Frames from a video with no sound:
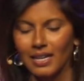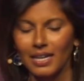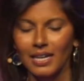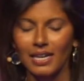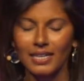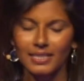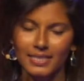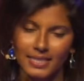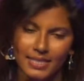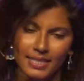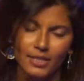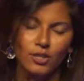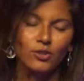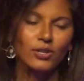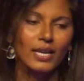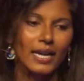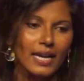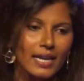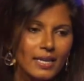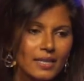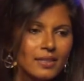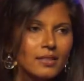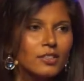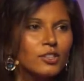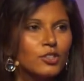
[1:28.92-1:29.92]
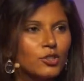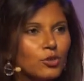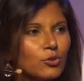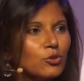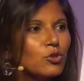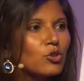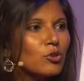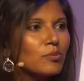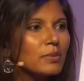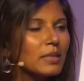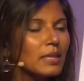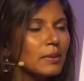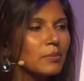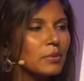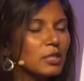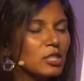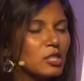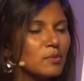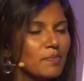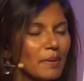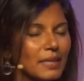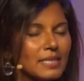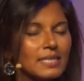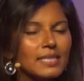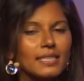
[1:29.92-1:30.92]
I see, okay, you know, normally I'm
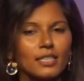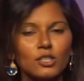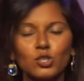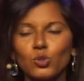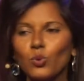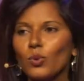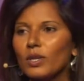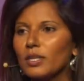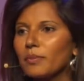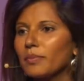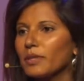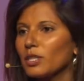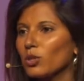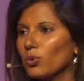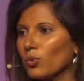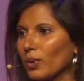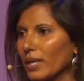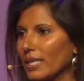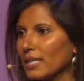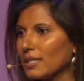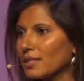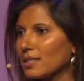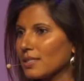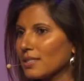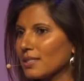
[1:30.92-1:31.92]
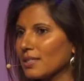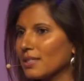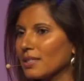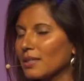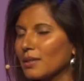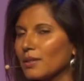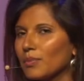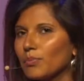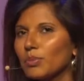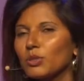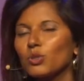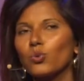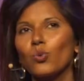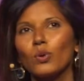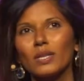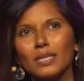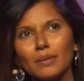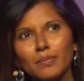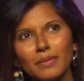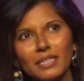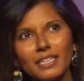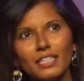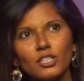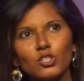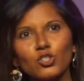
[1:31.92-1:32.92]
expecting a 20 minute wait, but 20
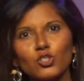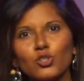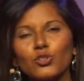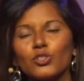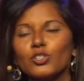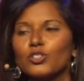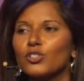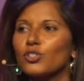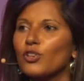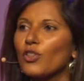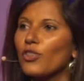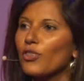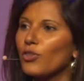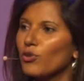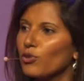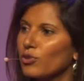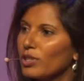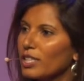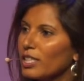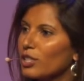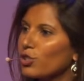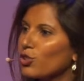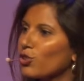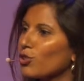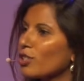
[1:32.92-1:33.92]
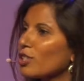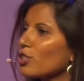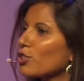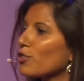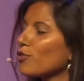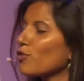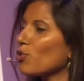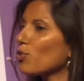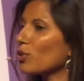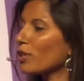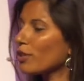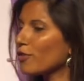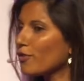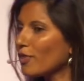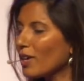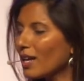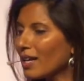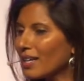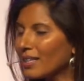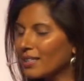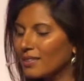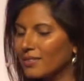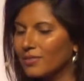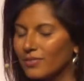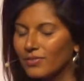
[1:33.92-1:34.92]
minutes turned into 30, turned into
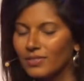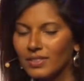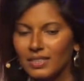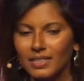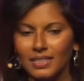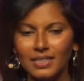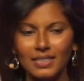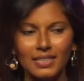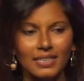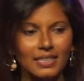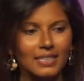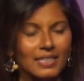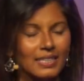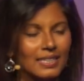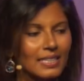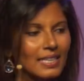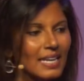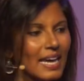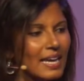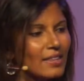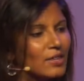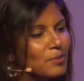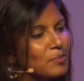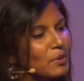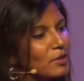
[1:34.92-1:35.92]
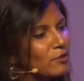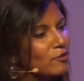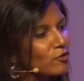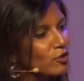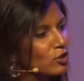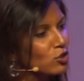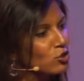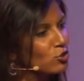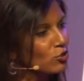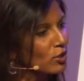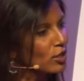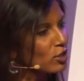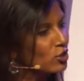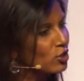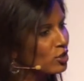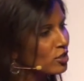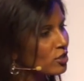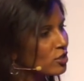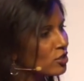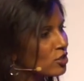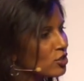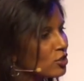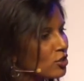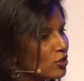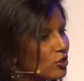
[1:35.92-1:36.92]
45, and then my
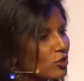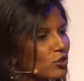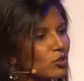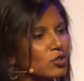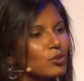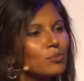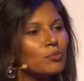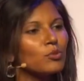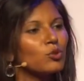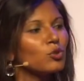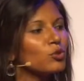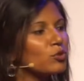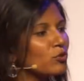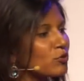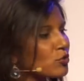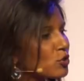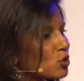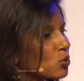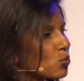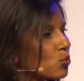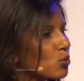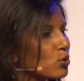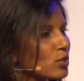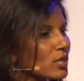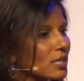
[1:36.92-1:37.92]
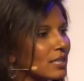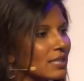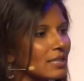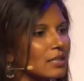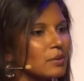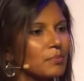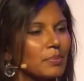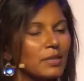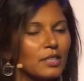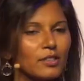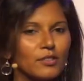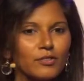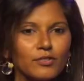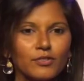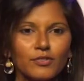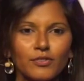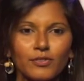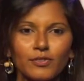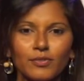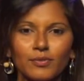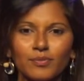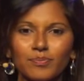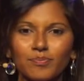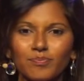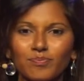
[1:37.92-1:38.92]
frustration started to move towards a little bit
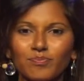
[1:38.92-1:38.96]
of